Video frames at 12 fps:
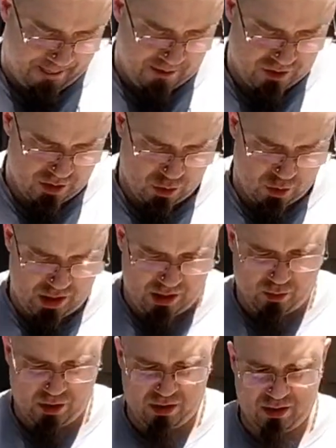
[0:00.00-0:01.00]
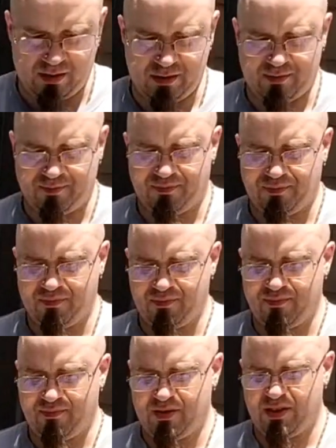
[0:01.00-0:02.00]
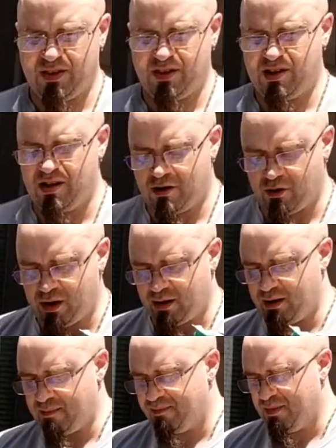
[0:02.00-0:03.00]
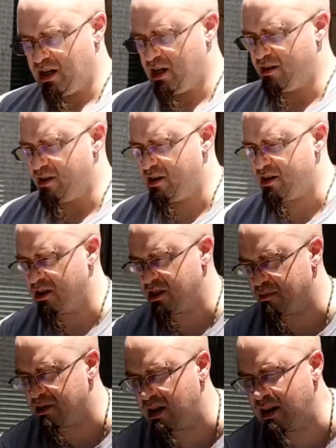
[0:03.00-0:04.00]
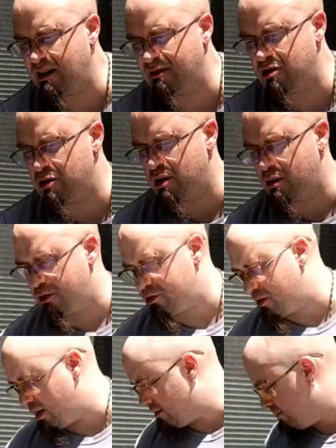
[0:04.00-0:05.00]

So it will cure quickly, and the touch-ups that I have to do, I will do that.